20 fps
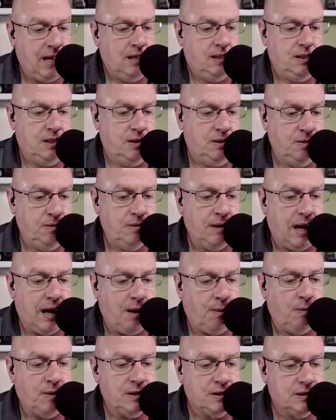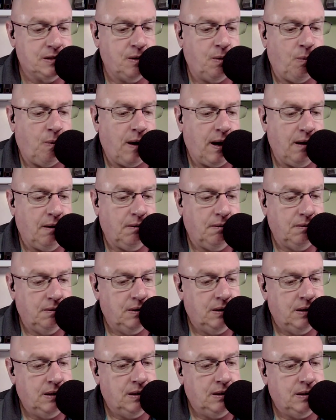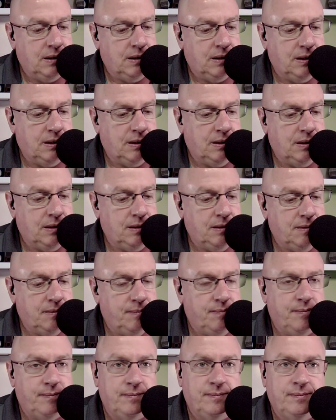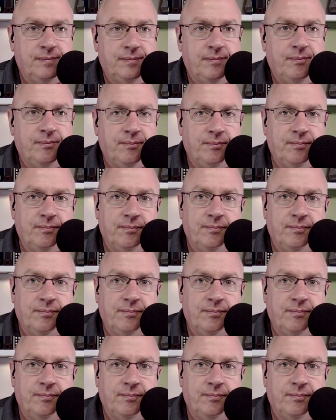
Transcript: to do that once in a while. Um, yeah, it is. Yeah.